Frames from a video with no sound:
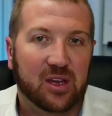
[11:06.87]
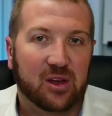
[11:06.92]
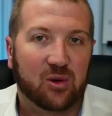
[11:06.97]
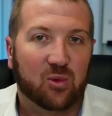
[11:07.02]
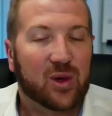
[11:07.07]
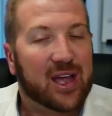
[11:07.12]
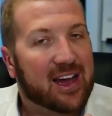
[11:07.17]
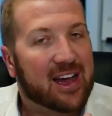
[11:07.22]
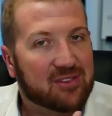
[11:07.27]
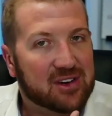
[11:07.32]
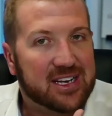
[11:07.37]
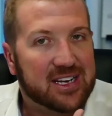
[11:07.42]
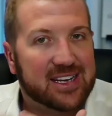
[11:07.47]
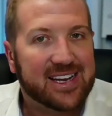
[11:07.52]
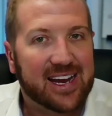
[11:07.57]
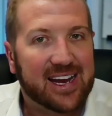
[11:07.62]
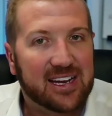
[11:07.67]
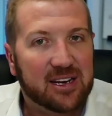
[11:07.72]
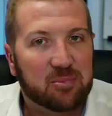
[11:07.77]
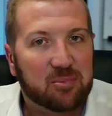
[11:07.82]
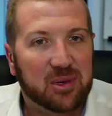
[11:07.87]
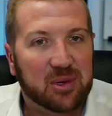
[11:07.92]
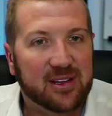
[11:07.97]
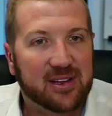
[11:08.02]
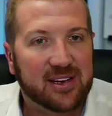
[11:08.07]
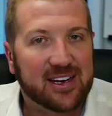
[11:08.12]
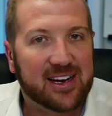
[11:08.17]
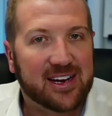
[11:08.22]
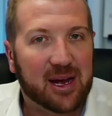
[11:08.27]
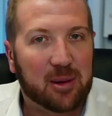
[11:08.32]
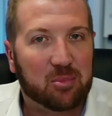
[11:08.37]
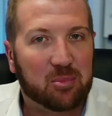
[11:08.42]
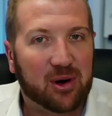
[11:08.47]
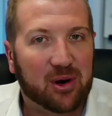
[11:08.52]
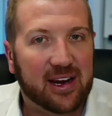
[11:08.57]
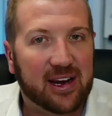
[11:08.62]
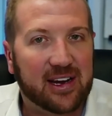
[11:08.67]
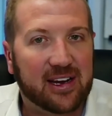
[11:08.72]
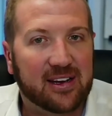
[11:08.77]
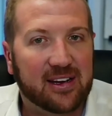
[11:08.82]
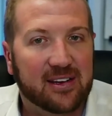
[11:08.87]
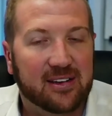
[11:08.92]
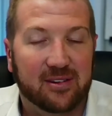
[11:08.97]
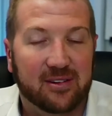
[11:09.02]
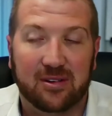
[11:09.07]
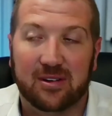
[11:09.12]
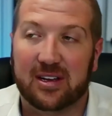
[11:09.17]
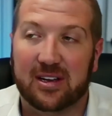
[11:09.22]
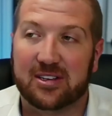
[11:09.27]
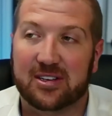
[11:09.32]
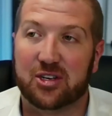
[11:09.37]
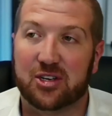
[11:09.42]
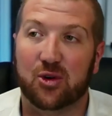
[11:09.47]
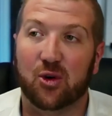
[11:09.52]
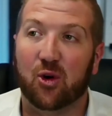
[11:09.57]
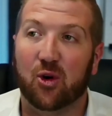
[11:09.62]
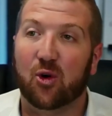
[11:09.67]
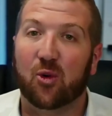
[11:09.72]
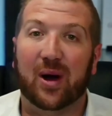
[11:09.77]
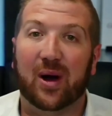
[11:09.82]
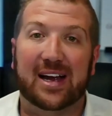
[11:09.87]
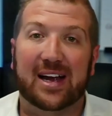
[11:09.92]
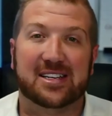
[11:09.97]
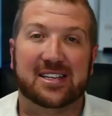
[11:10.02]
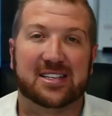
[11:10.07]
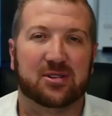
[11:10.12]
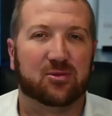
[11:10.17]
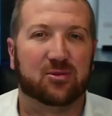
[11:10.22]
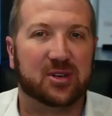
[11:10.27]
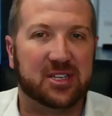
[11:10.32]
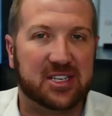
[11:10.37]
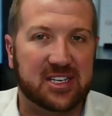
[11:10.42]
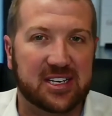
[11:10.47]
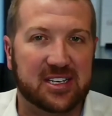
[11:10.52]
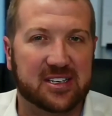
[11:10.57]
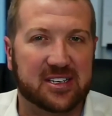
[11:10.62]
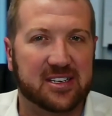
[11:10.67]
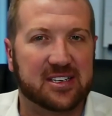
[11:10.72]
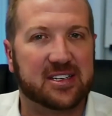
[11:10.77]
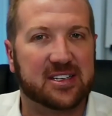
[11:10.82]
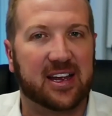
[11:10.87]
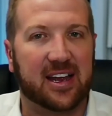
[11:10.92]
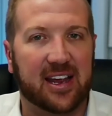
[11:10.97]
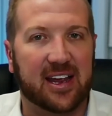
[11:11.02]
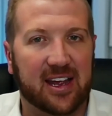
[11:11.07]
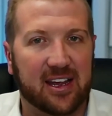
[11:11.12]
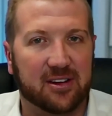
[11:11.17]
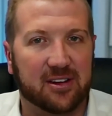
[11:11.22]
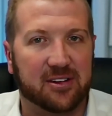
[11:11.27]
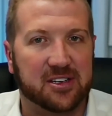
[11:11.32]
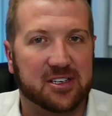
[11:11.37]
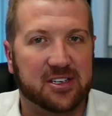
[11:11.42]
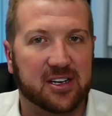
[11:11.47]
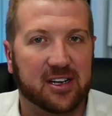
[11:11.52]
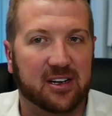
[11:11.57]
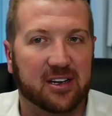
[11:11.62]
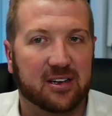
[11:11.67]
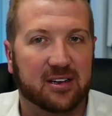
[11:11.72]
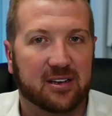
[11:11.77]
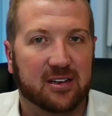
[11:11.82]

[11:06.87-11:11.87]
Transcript: We have an innate ability in our brain to always resist and say, hang on a sec.